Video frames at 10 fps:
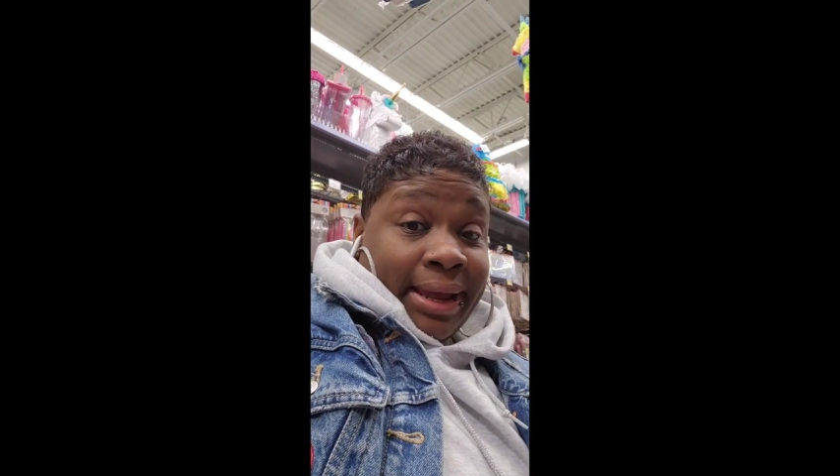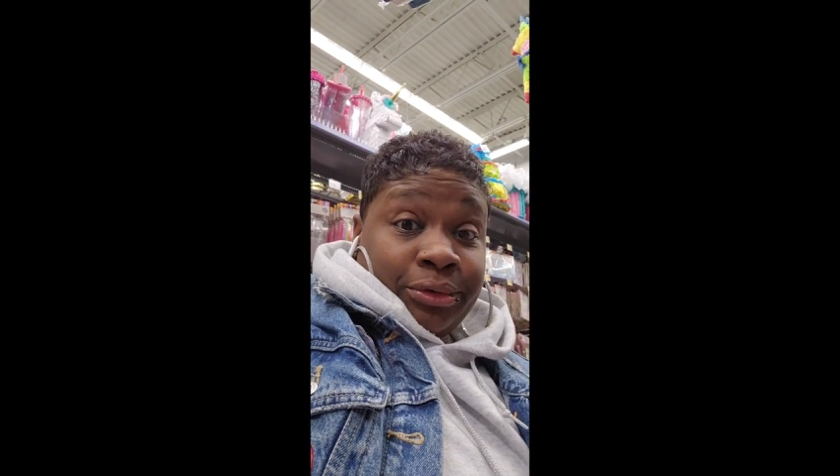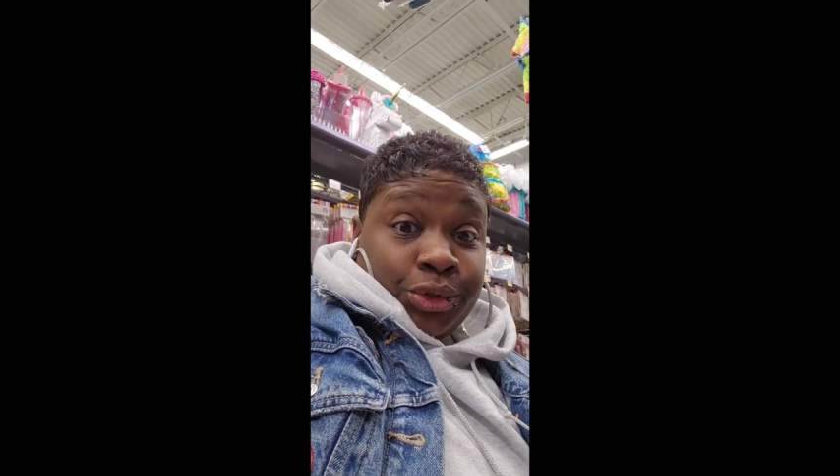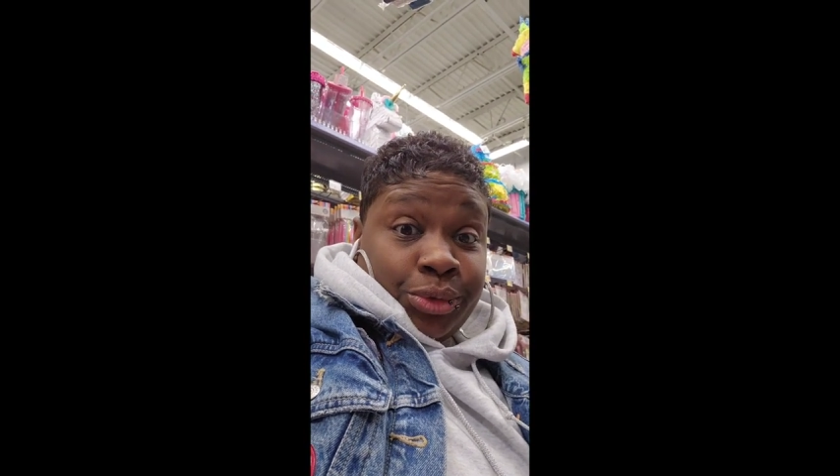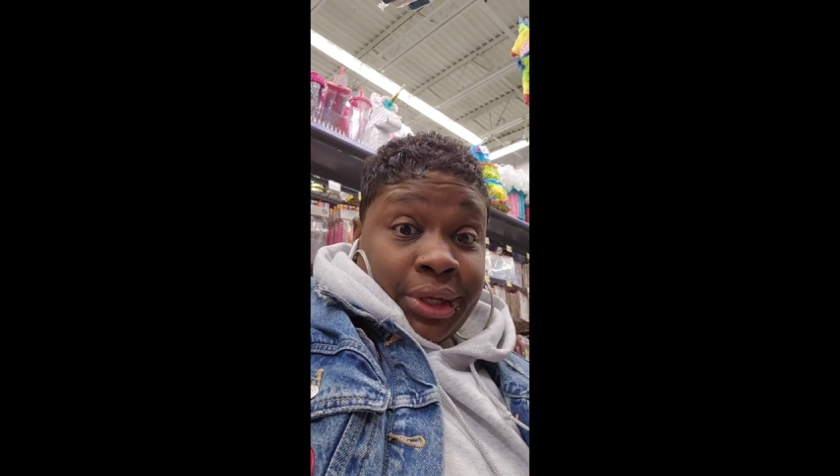I
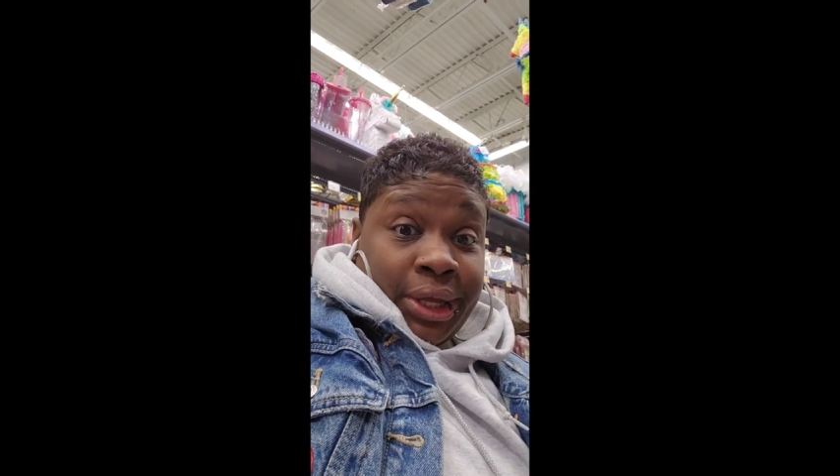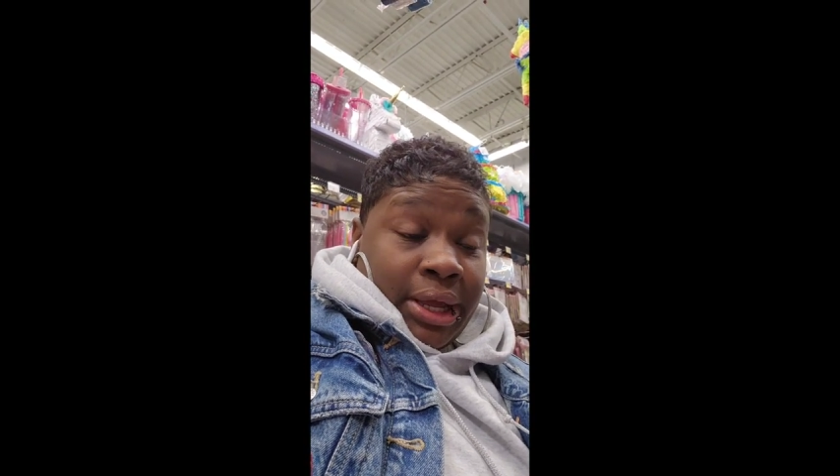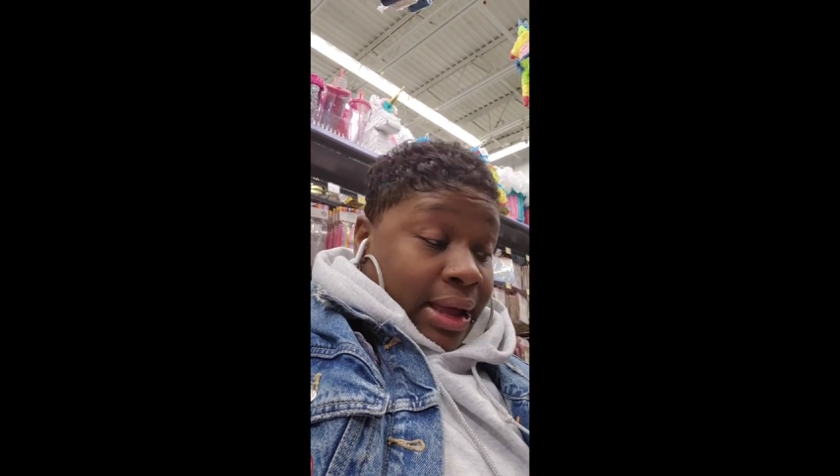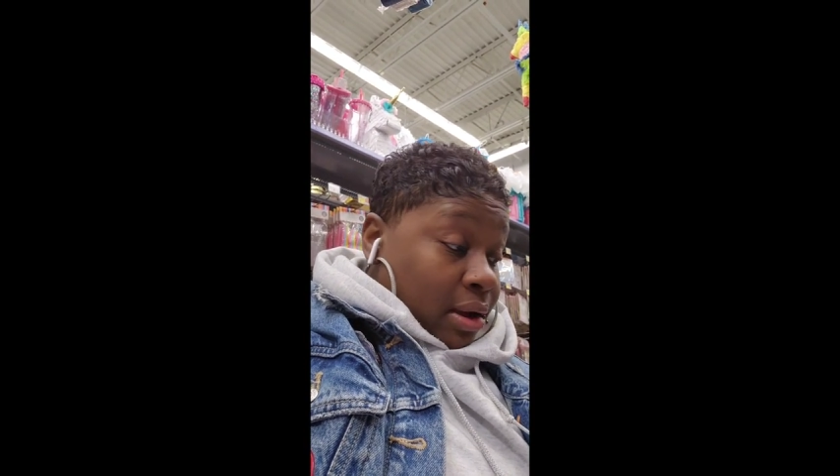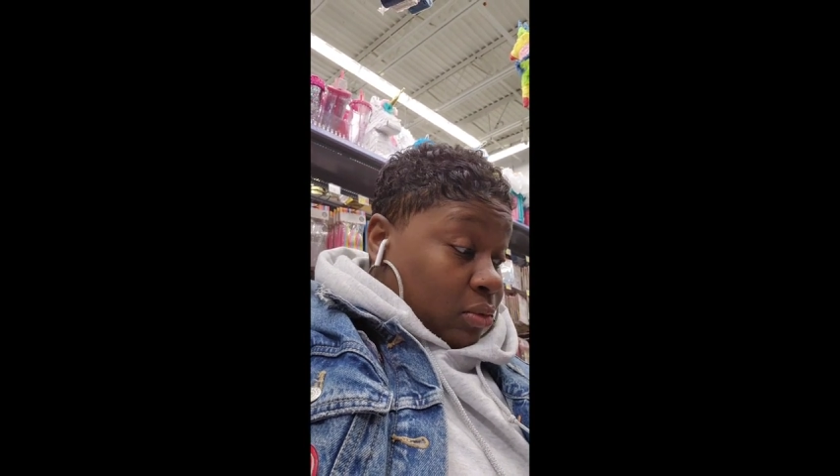don't know
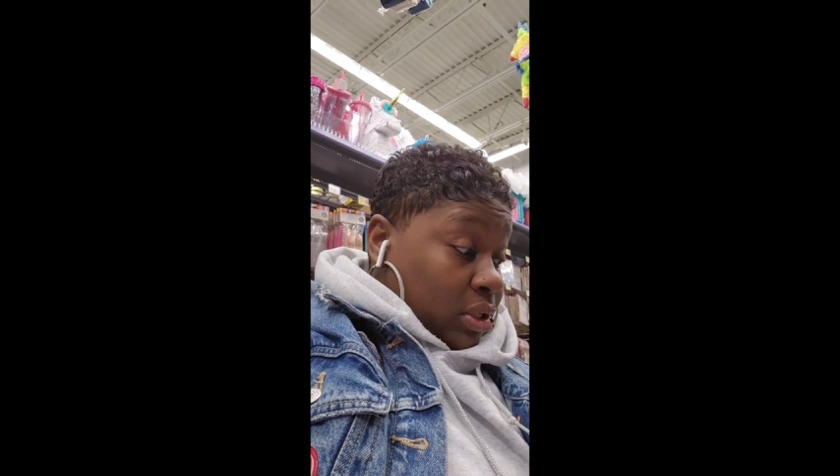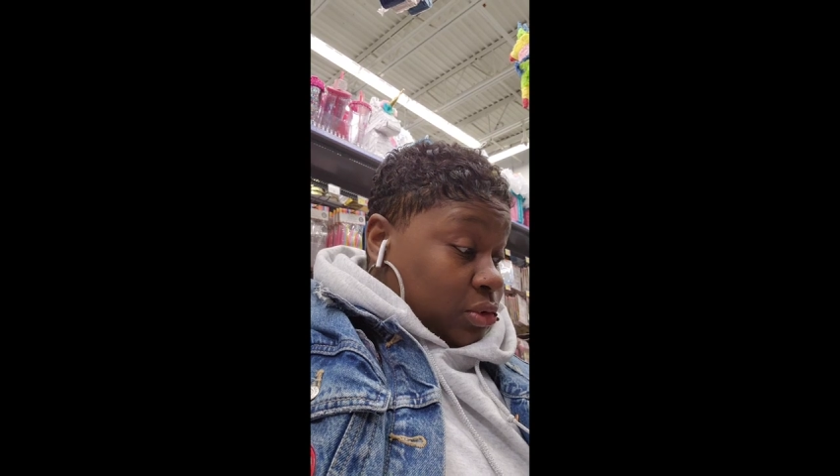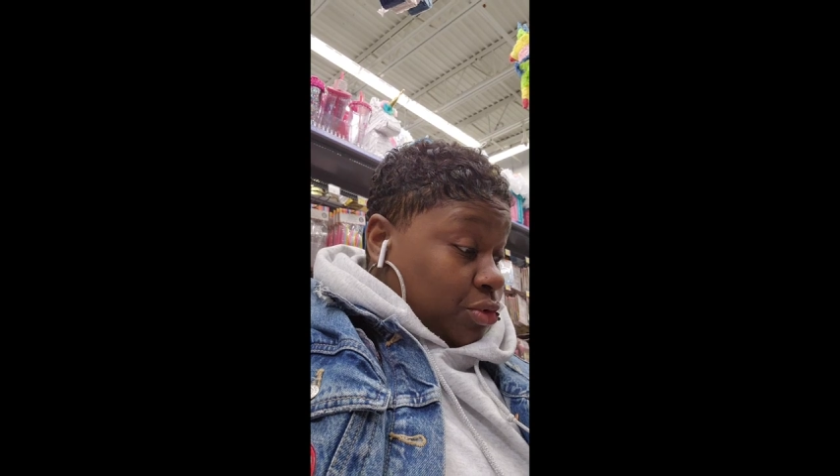how well it's